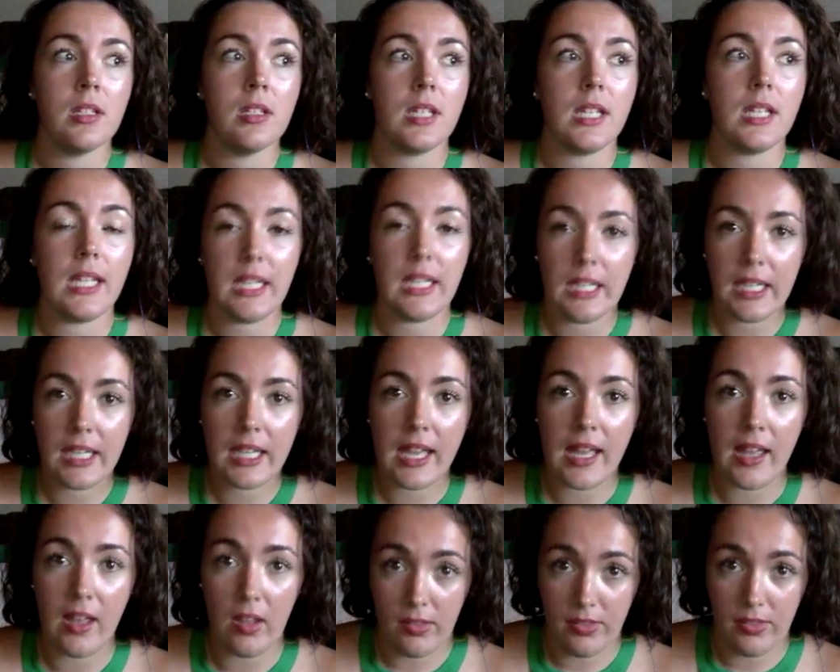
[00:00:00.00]
eating
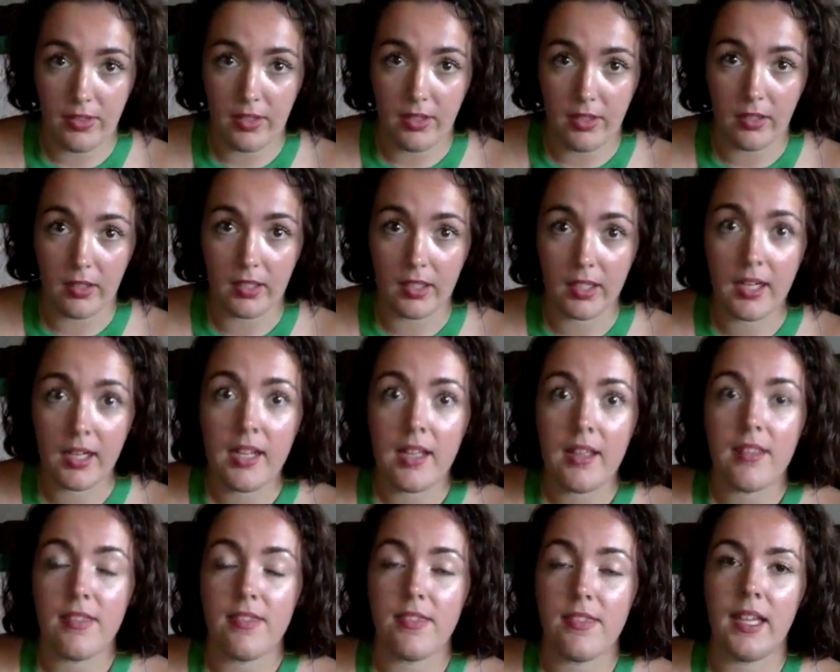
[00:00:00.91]
healthier,
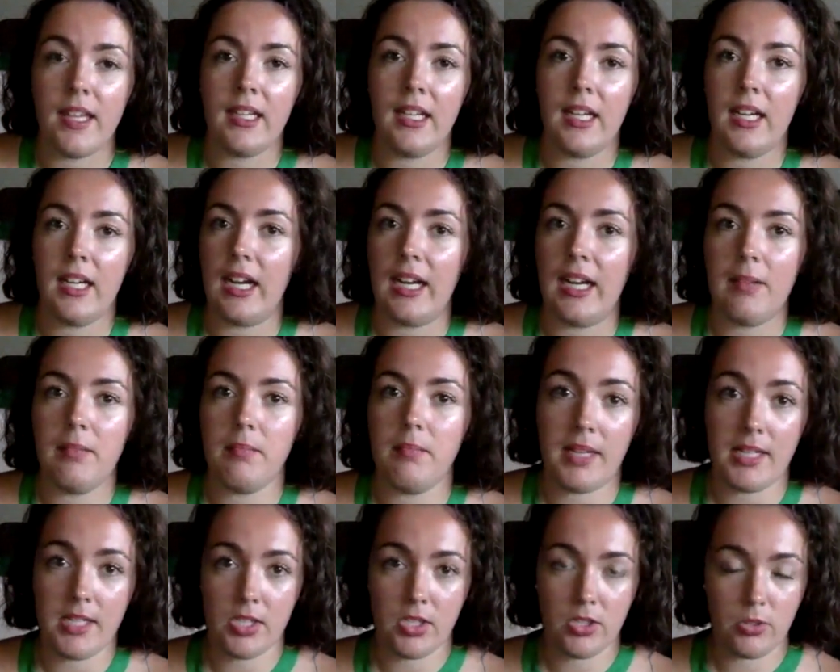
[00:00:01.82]
then
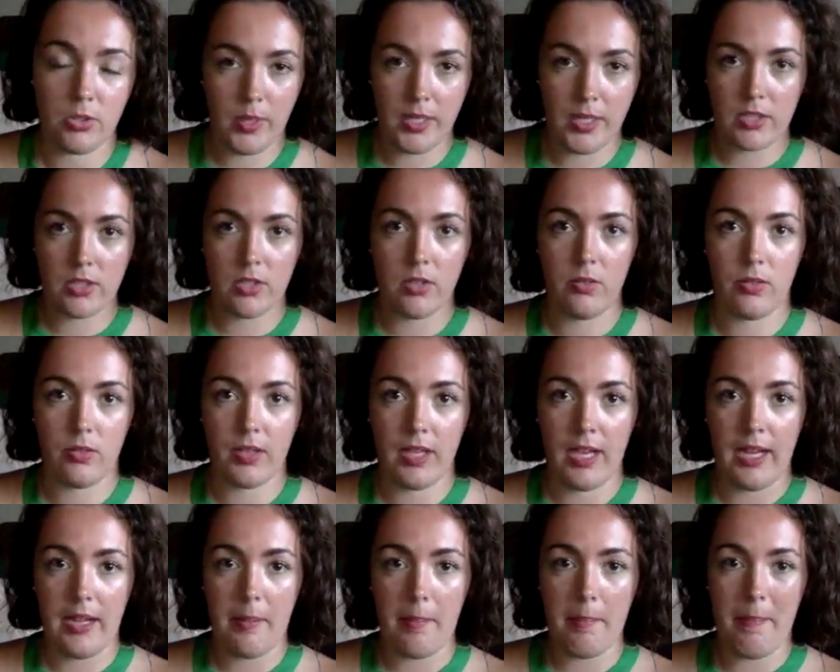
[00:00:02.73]
my sweet tooth
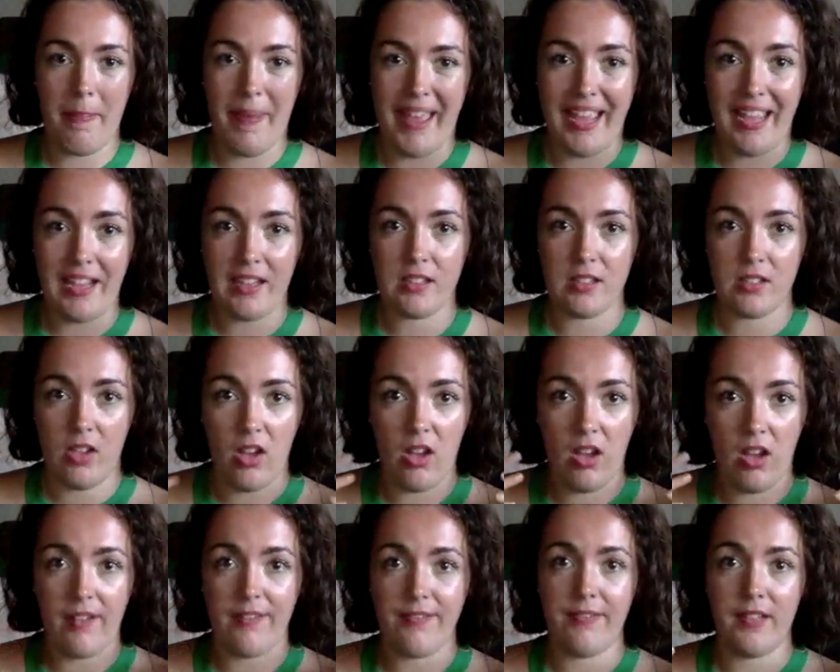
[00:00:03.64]
kind of backs
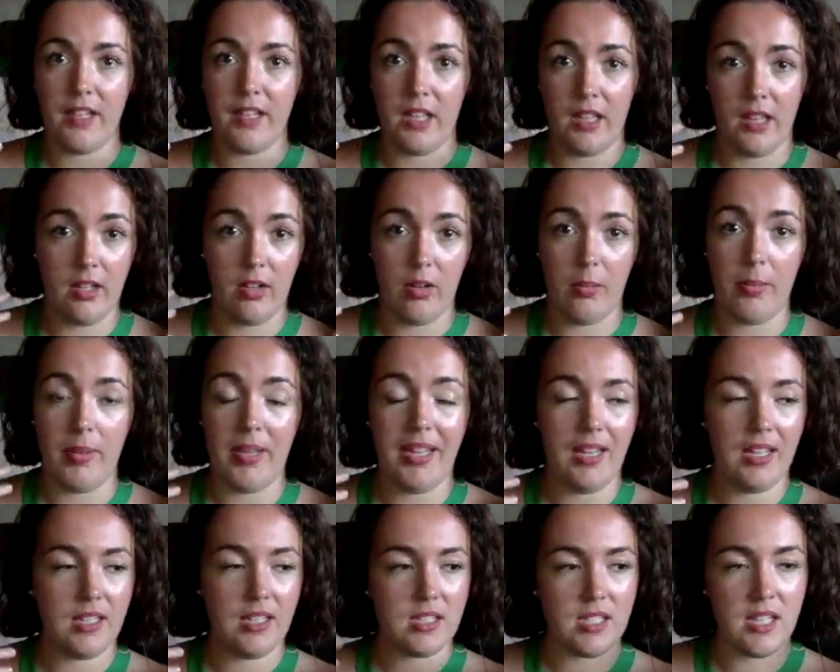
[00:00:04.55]
off a little bit.
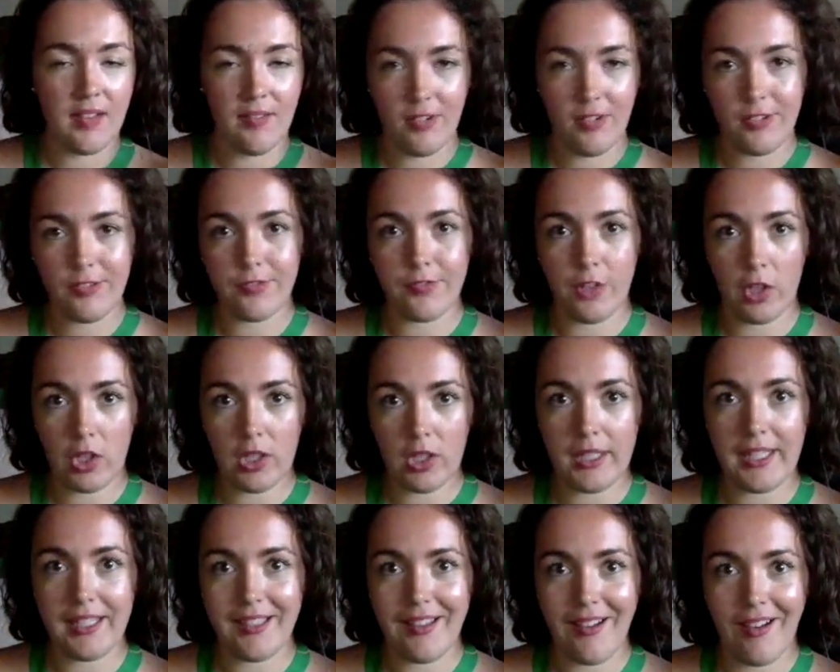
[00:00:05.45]
It's never
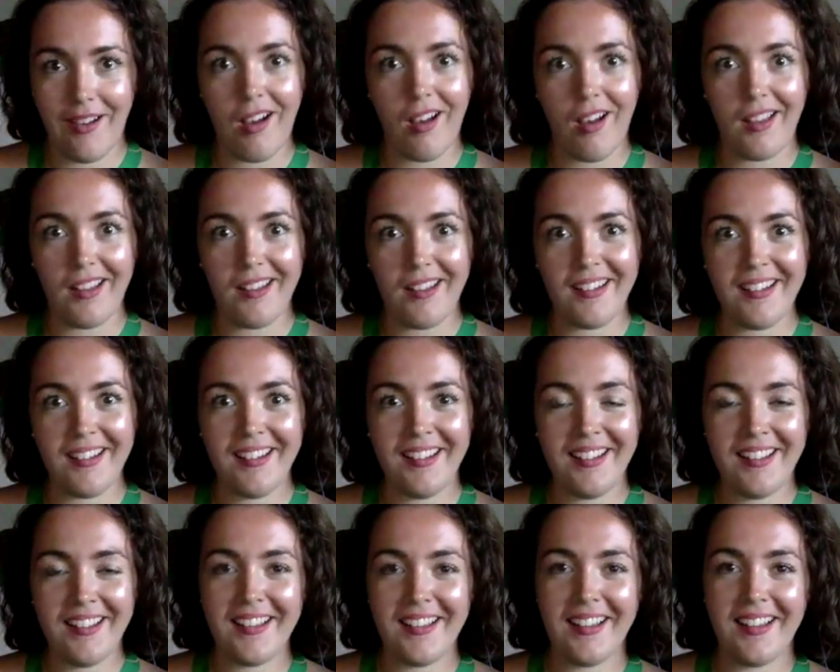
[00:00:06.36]
fully gone,
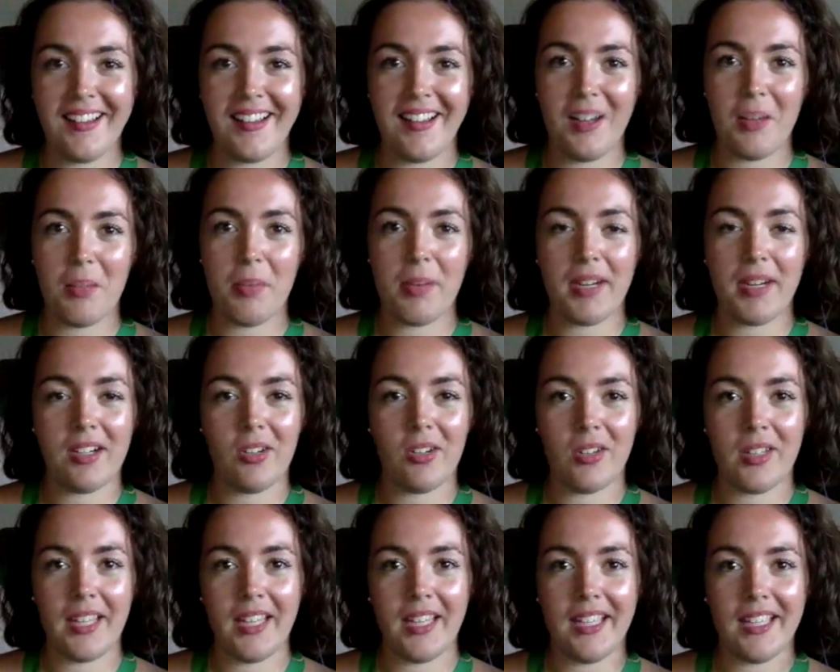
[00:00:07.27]
but
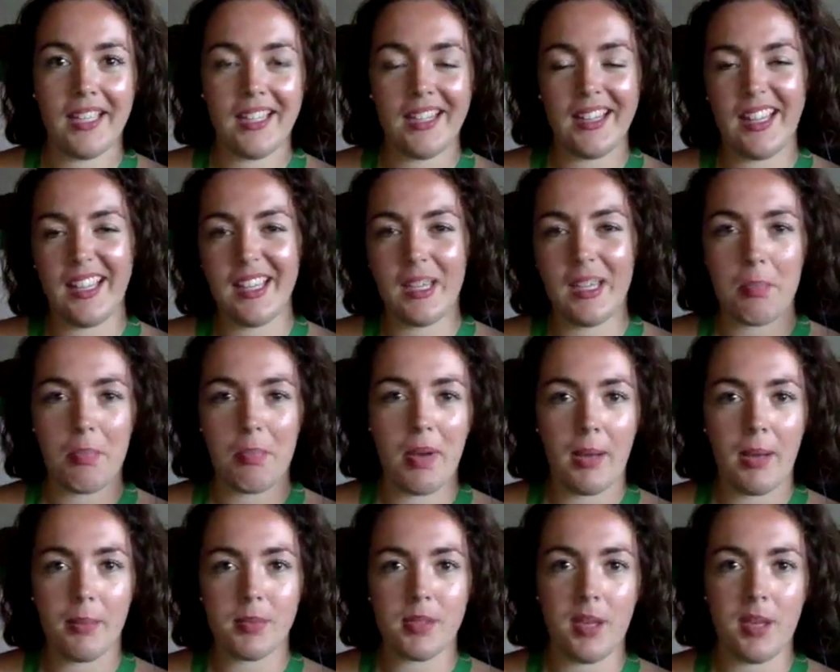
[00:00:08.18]
like it
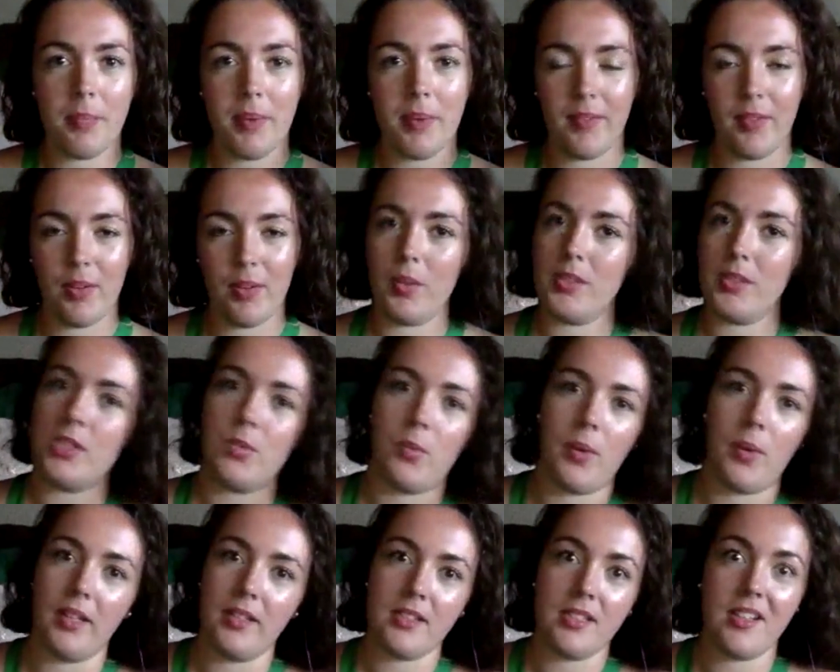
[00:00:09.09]
pops up every once in
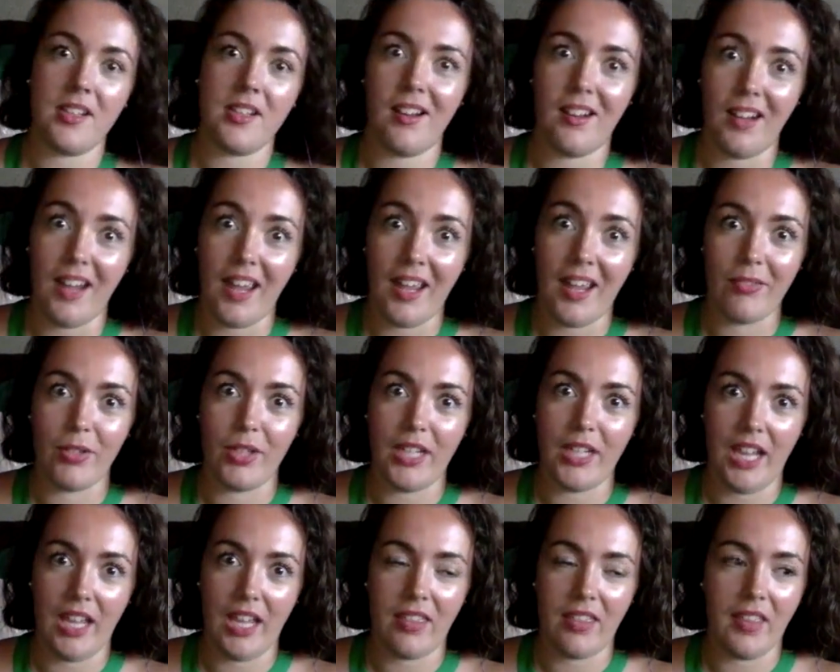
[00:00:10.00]
a while. It's not an
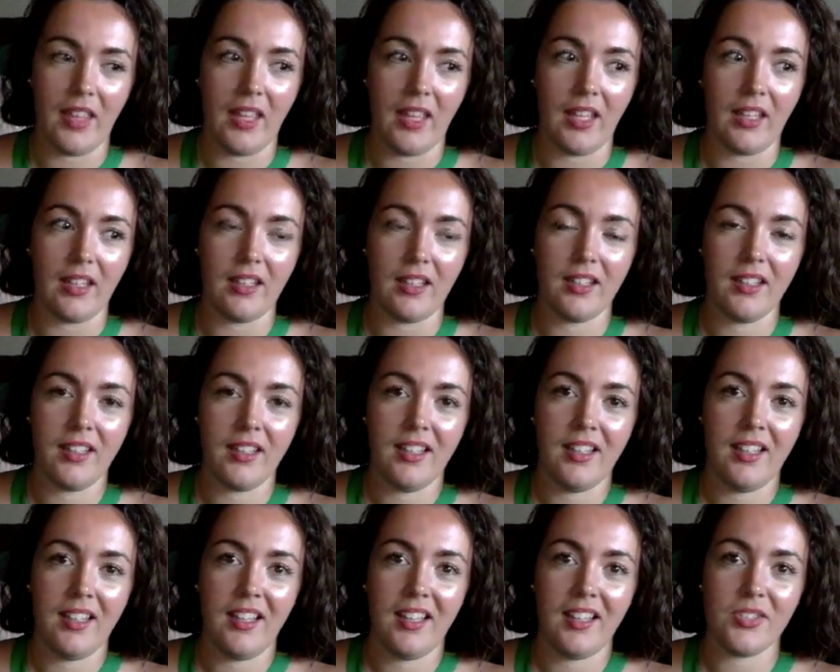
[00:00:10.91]
everyday thing.
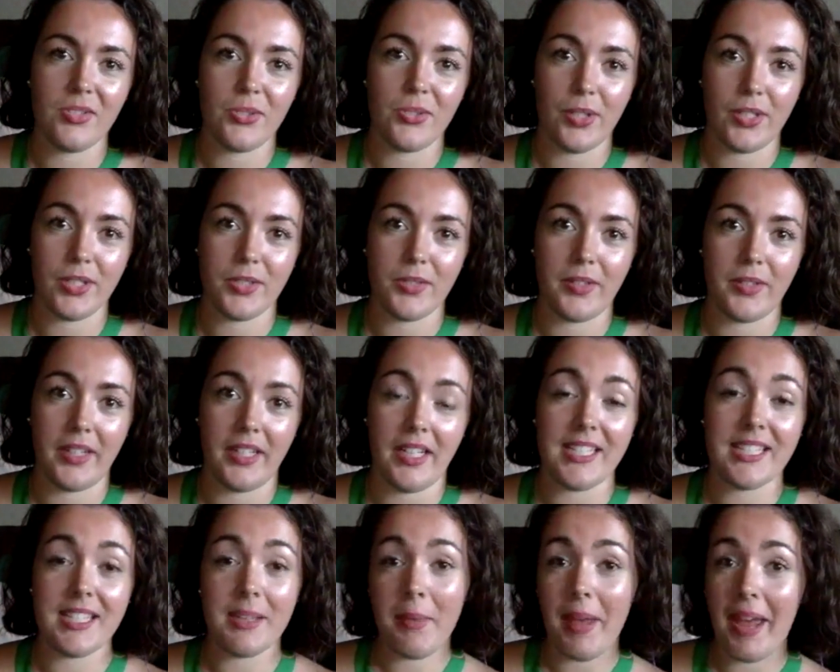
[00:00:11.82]
So that's really
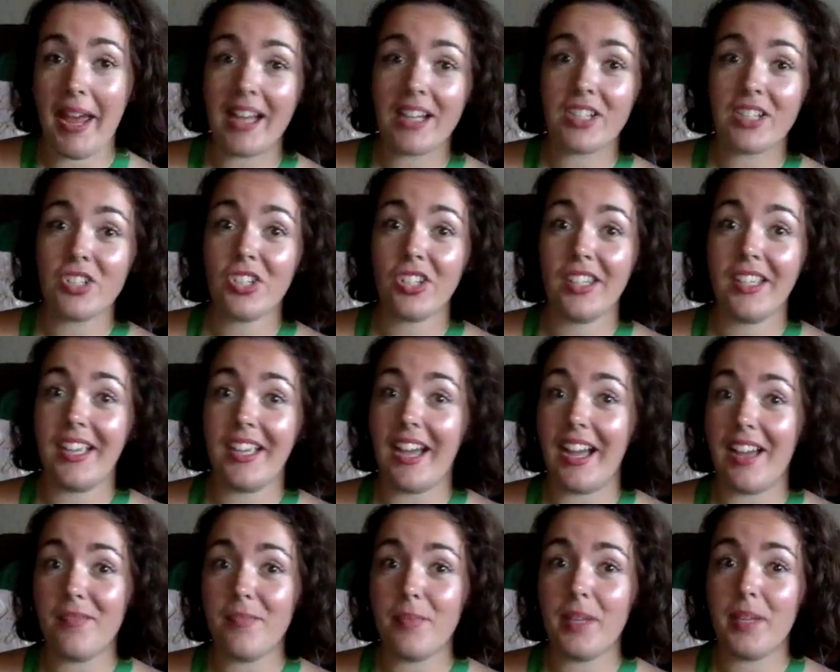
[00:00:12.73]
nice.
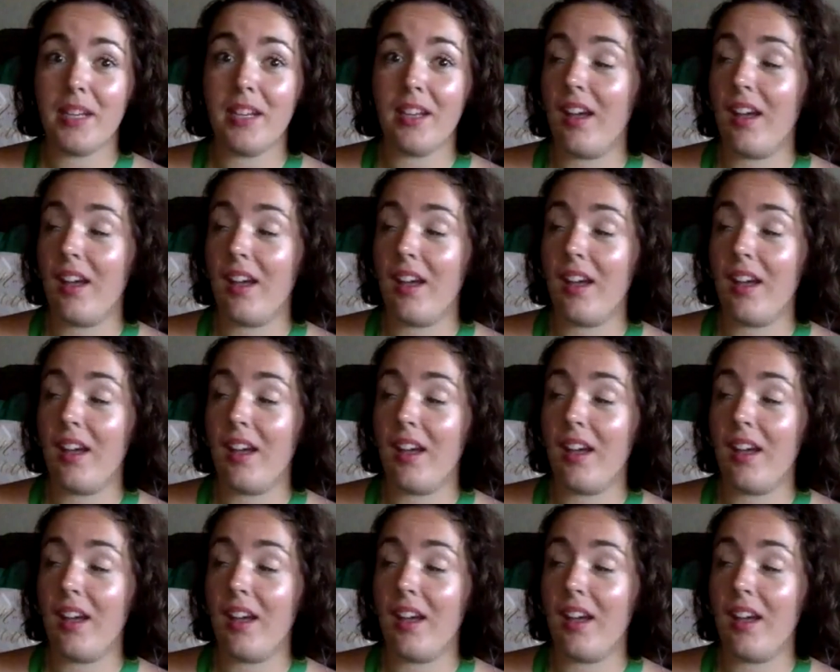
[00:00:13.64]
I've been